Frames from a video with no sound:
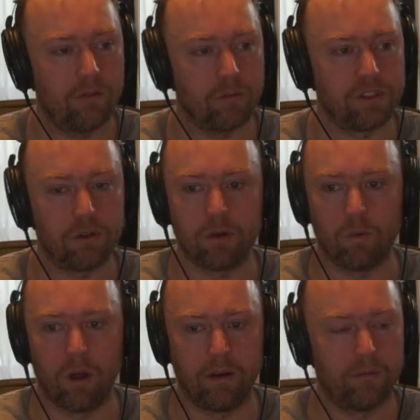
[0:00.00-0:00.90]
0 to
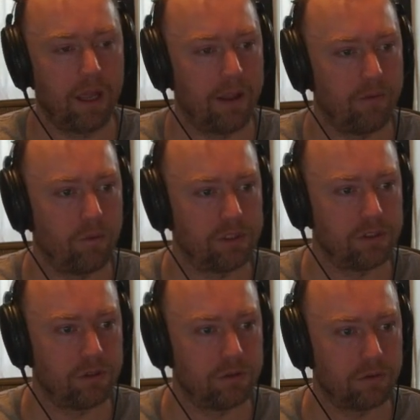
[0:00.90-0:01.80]
1, and which
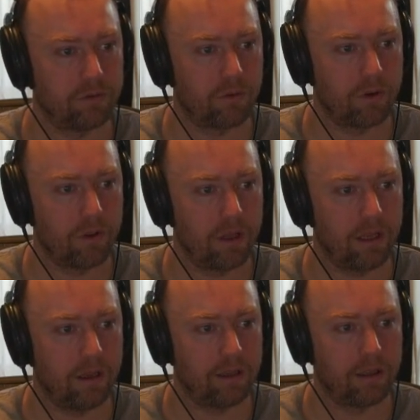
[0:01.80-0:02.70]
is useful for
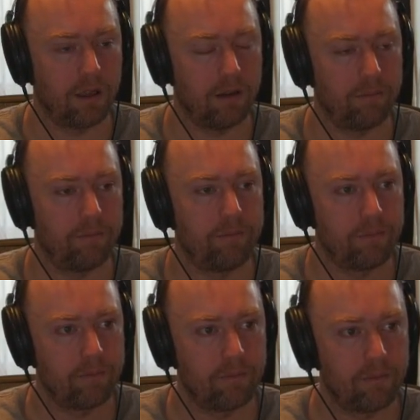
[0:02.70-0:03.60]
the
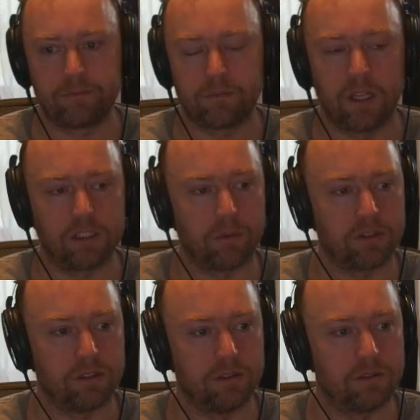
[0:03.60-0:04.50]

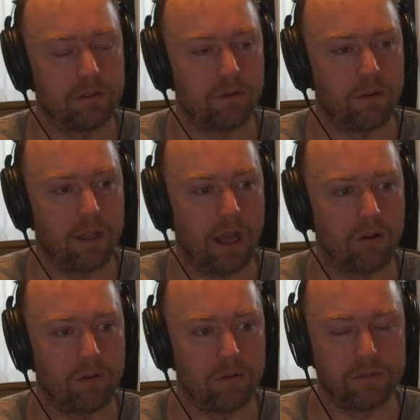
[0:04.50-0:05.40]
expressions or the
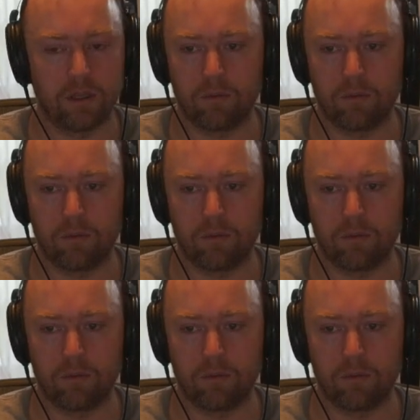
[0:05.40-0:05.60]
algorithms that we're